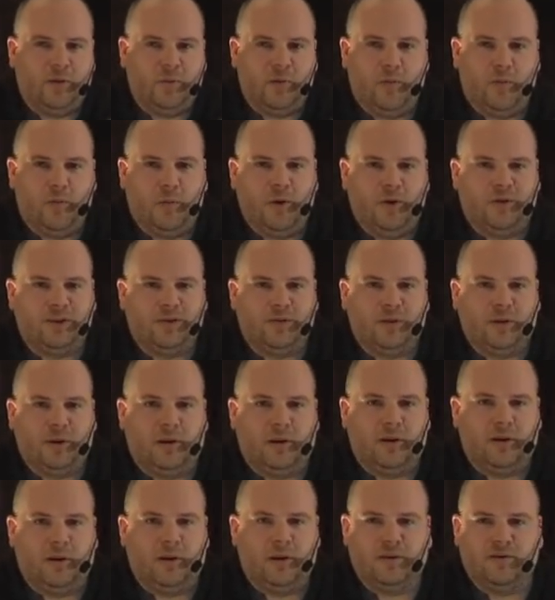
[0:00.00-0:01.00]
but
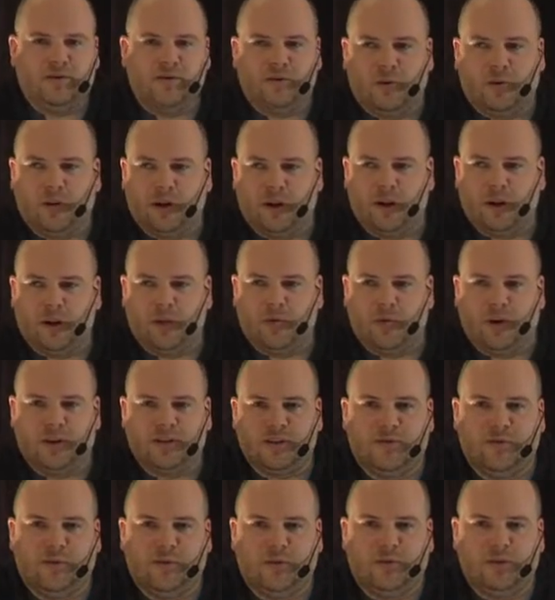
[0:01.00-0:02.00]
mostly it's for hitting
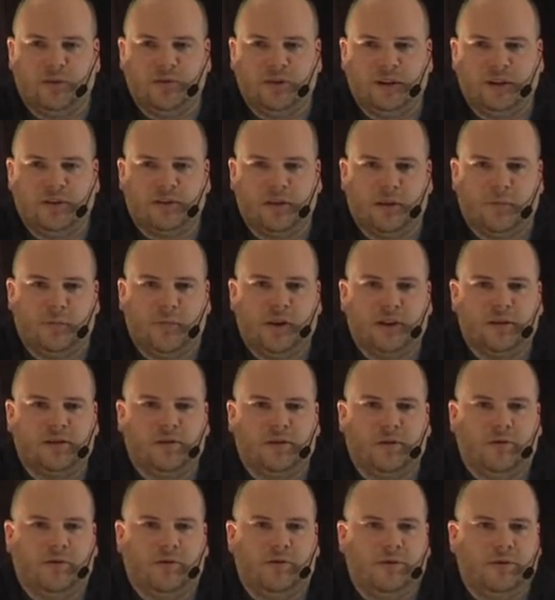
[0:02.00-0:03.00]
RESTful JSON-based
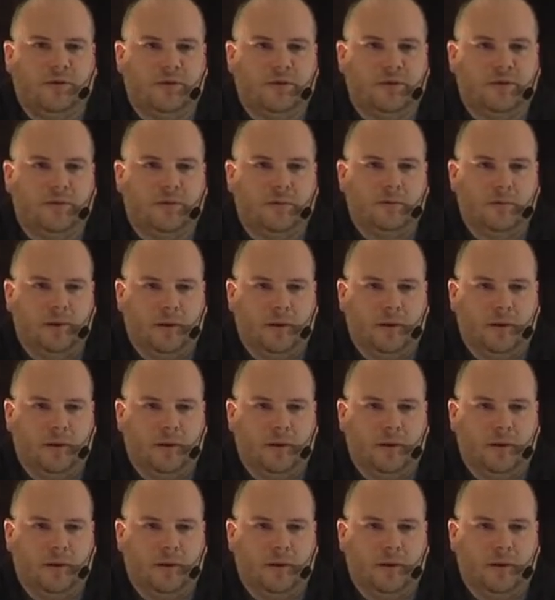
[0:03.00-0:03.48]
services.